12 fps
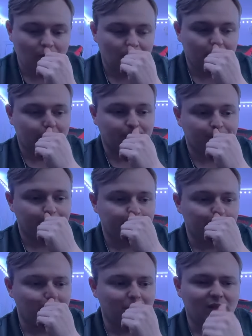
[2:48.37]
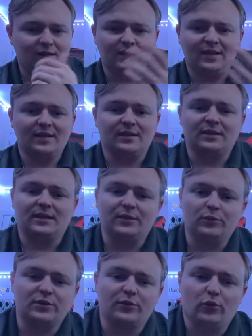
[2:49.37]
And again, it
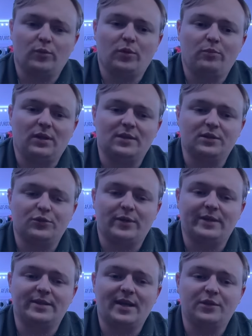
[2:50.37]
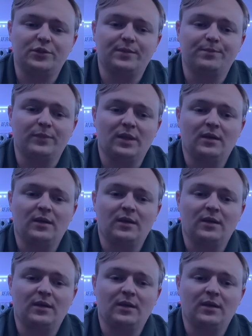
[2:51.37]
was a normal, pleasant transaction.